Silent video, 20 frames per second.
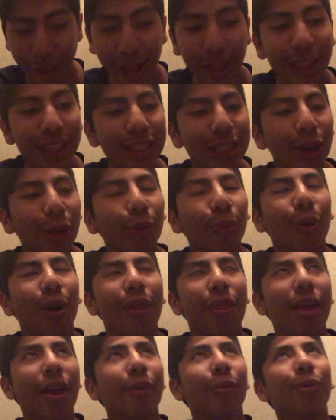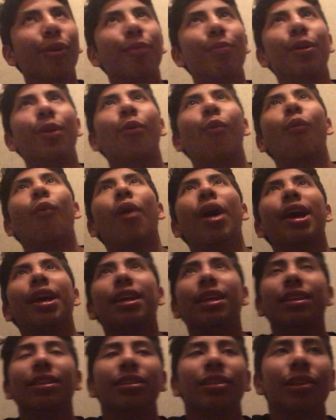they at least killed one, they would have been way
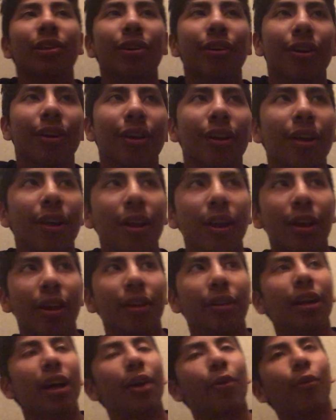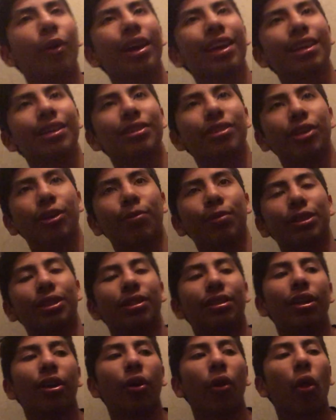easier. Not way easier, but
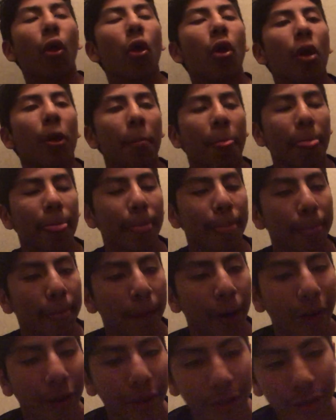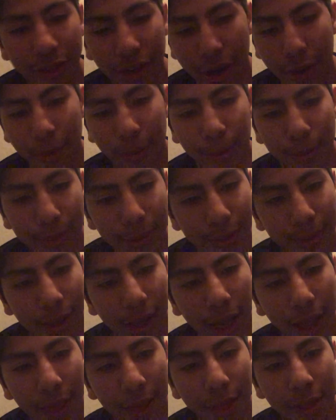still. All the generals.
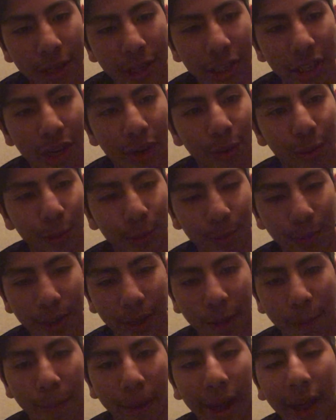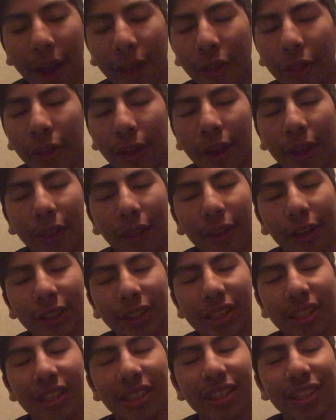And then the generals make a path, and then
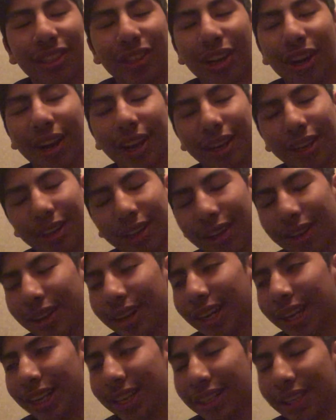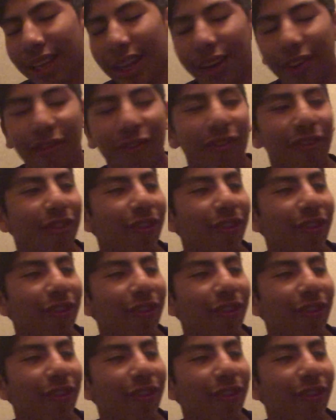he sees the Night King. And he's like,